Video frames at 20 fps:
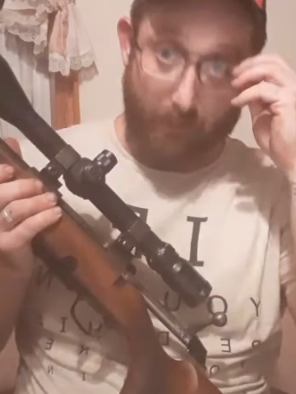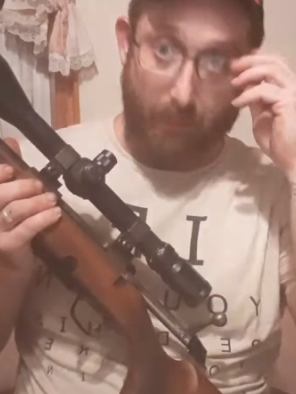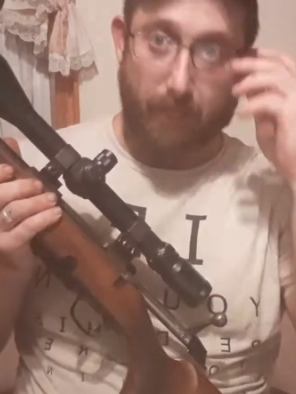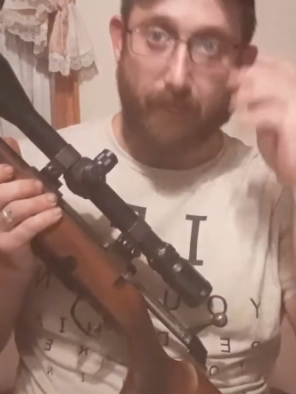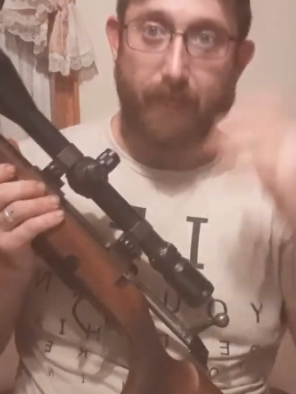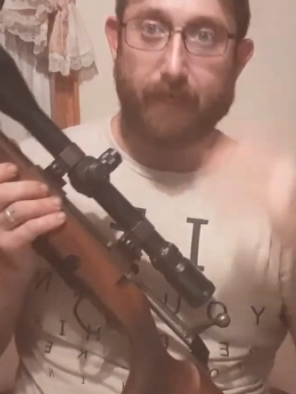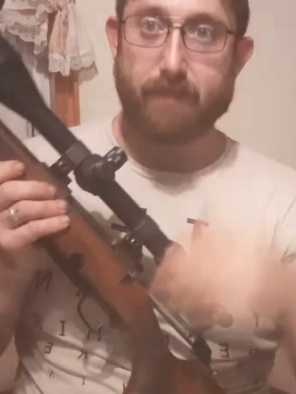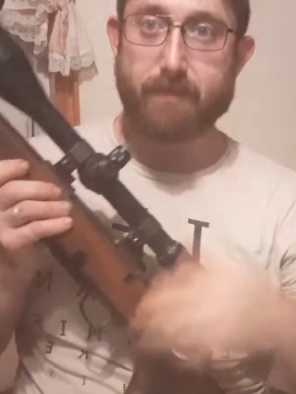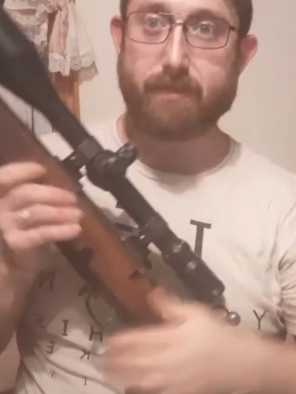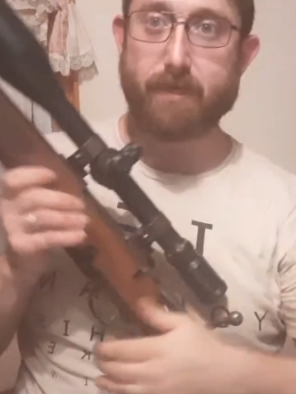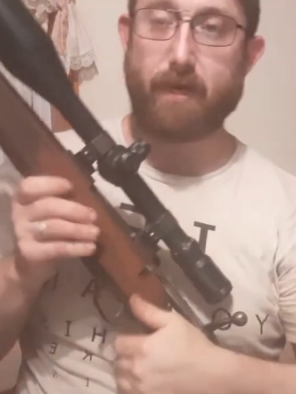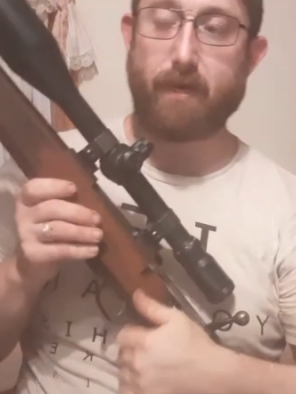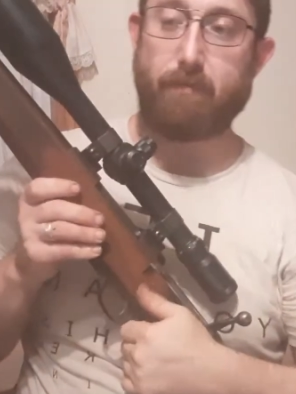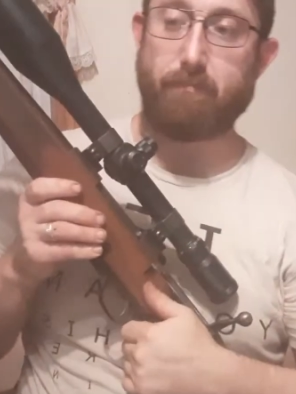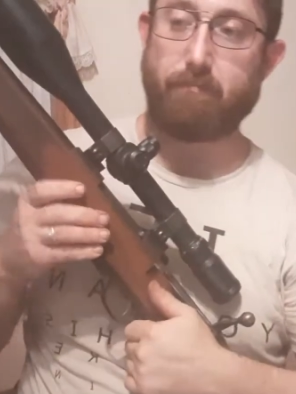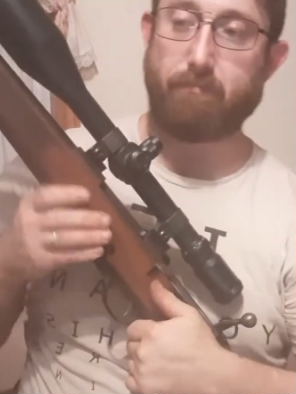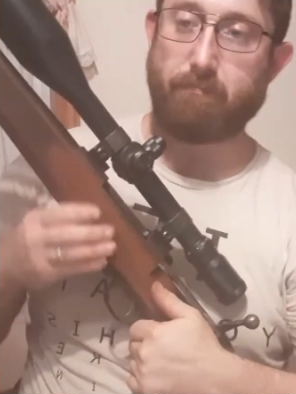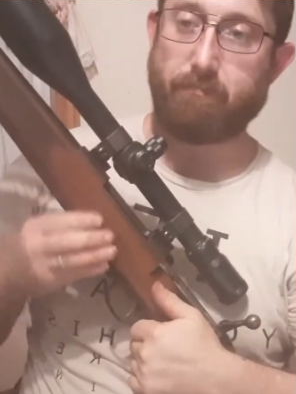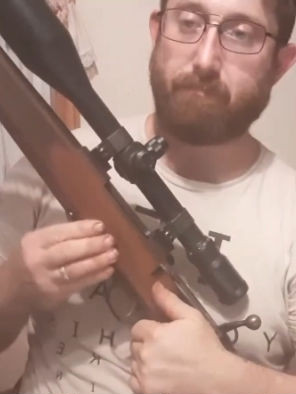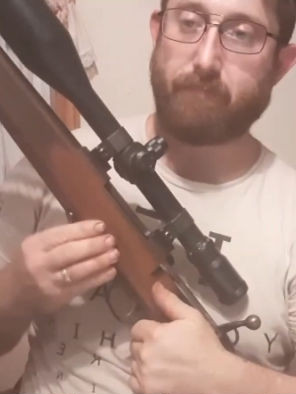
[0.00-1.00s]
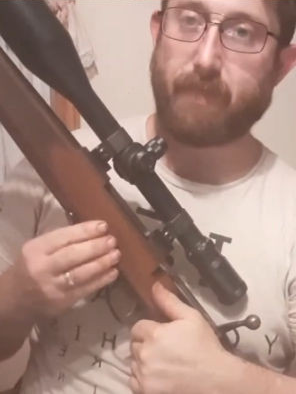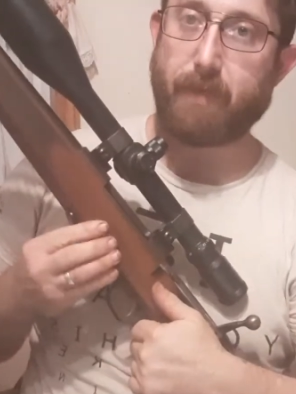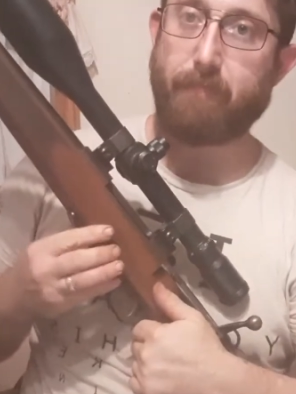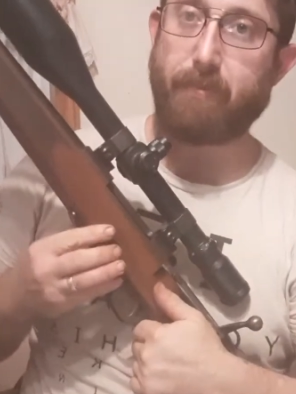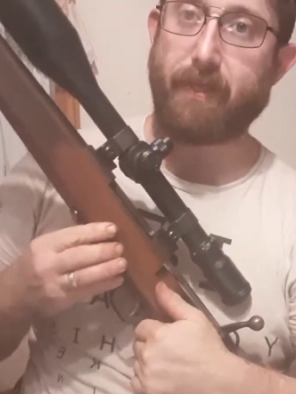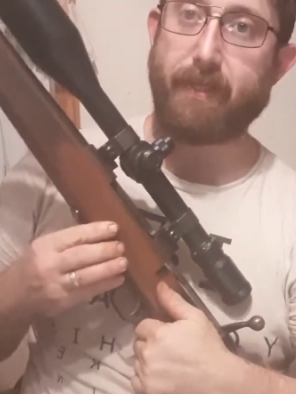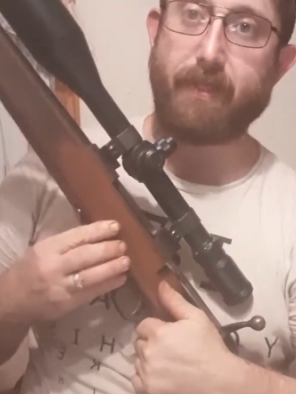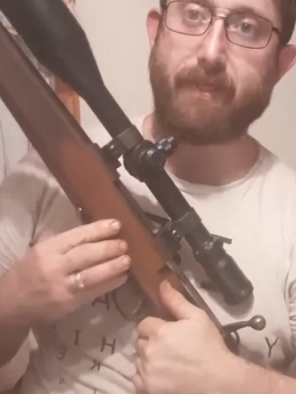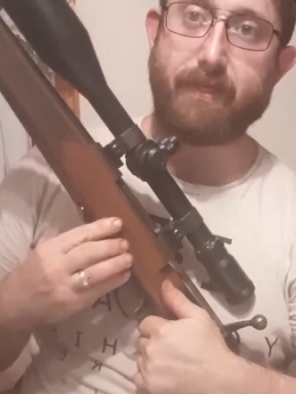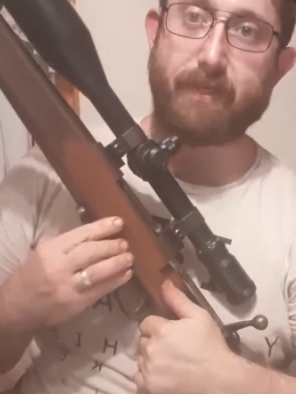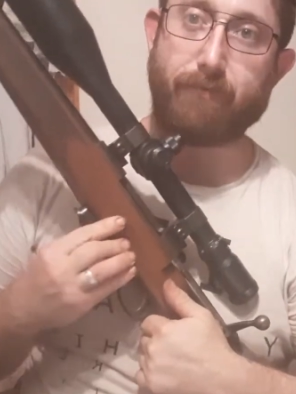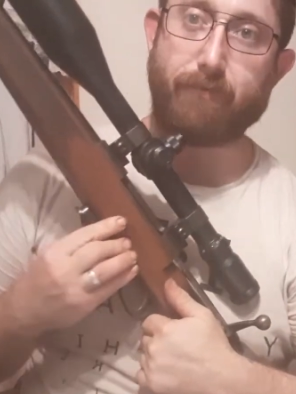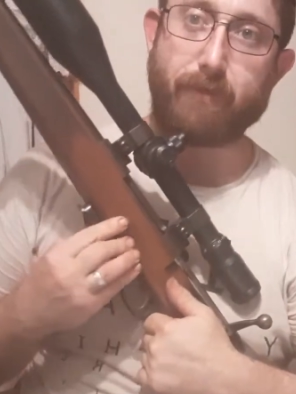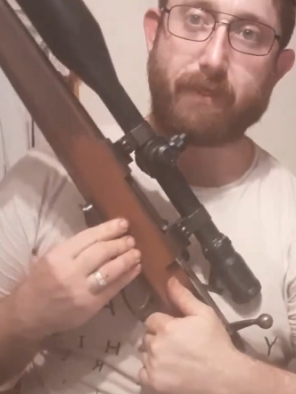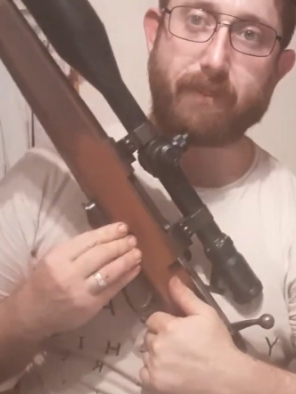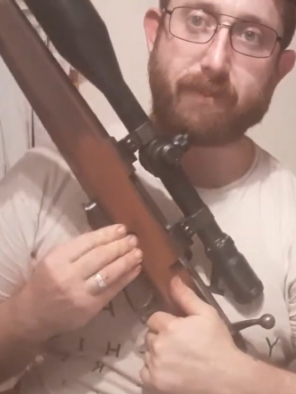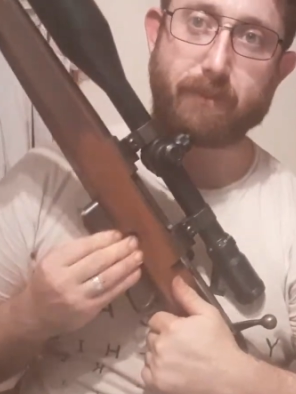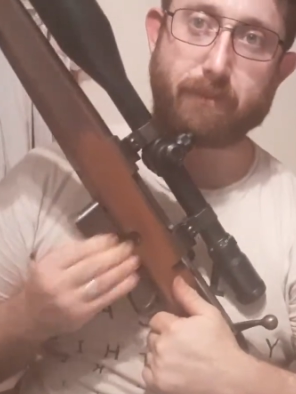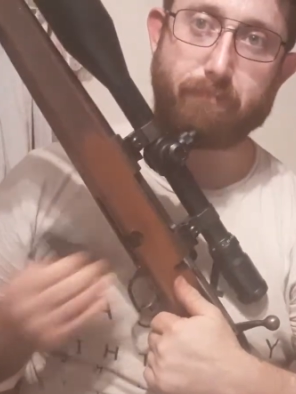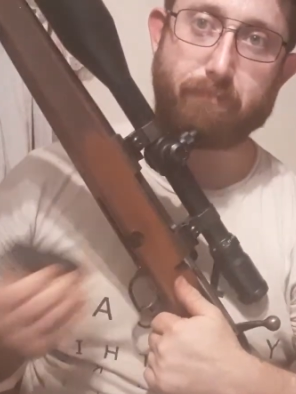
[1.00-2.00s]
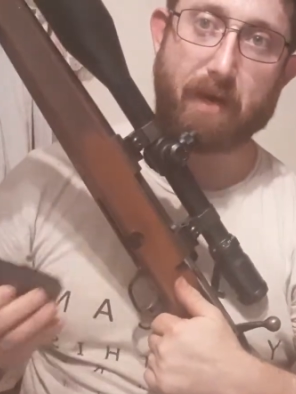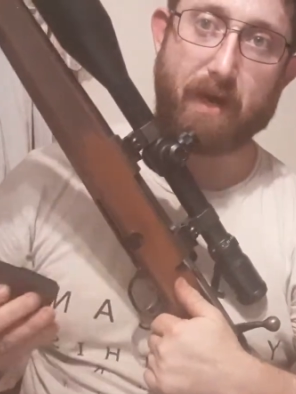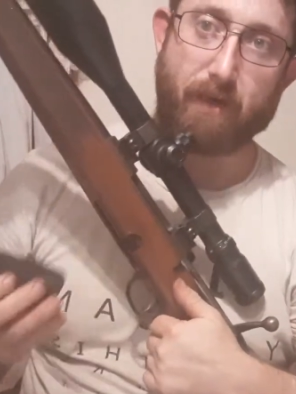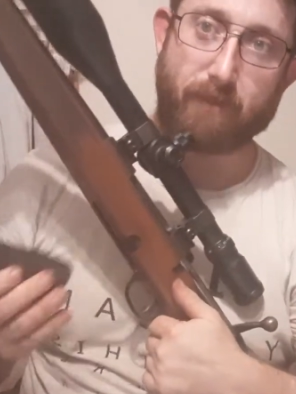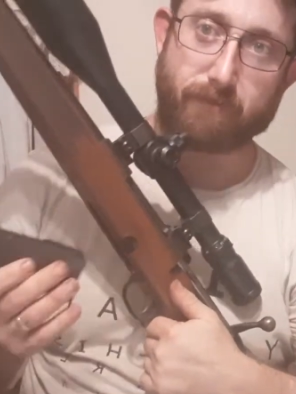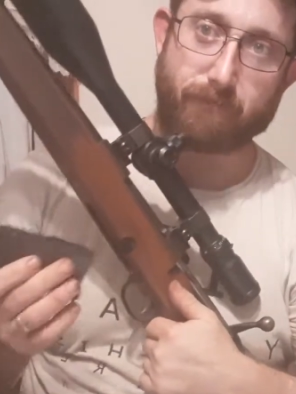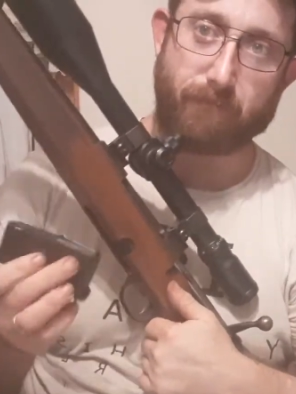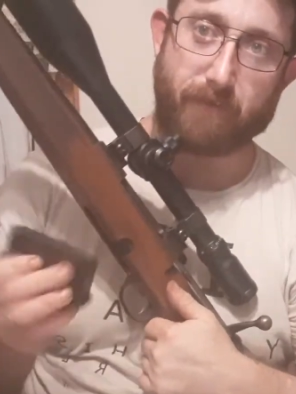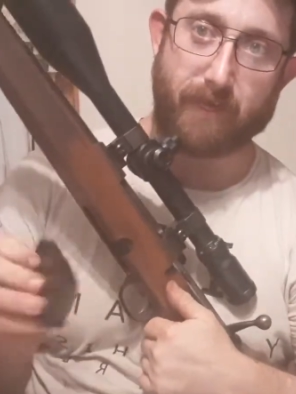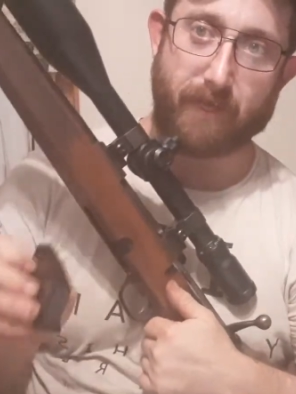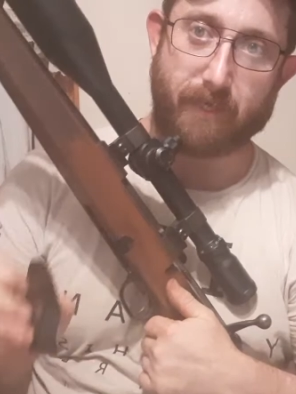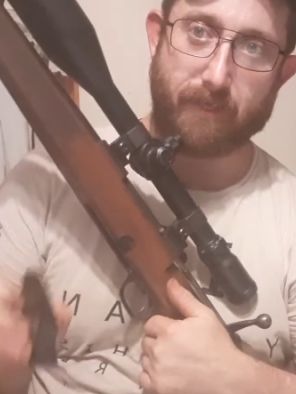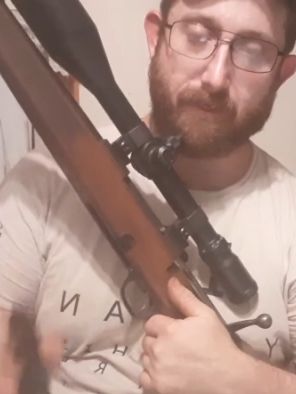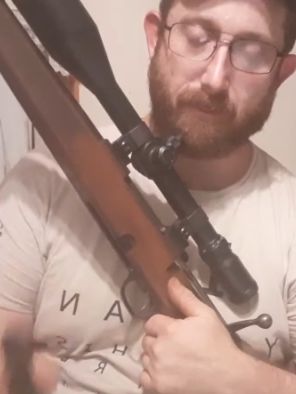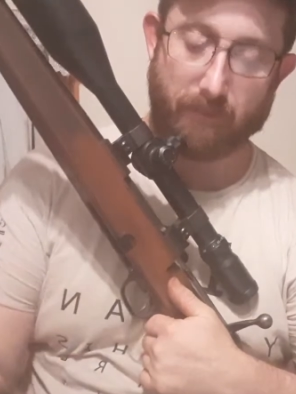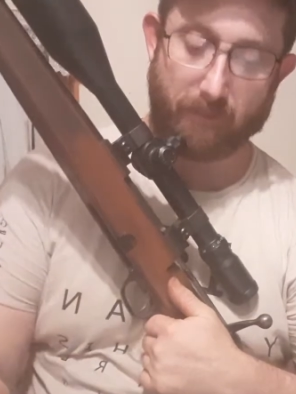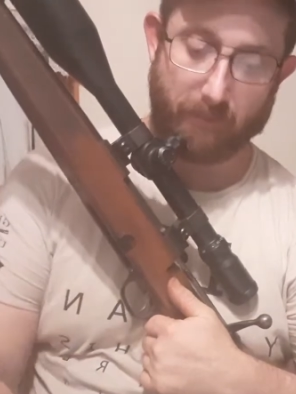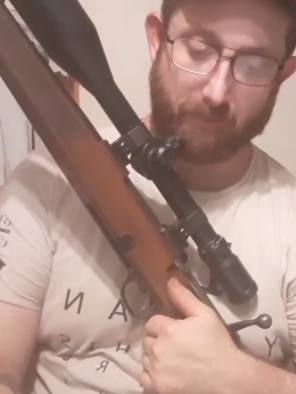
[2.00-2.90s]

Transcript: is completely different because it's box fed